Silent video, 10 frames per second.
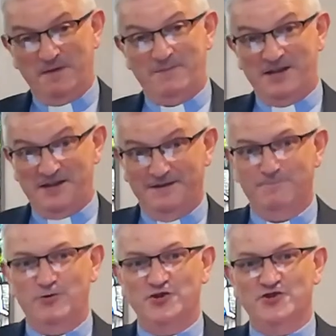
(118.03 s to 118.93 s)
could
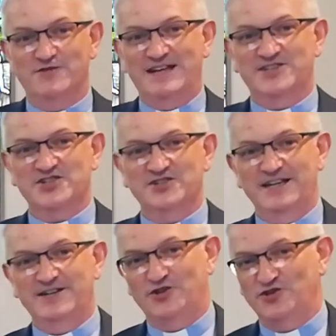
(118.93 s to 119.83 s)
maybe put your answer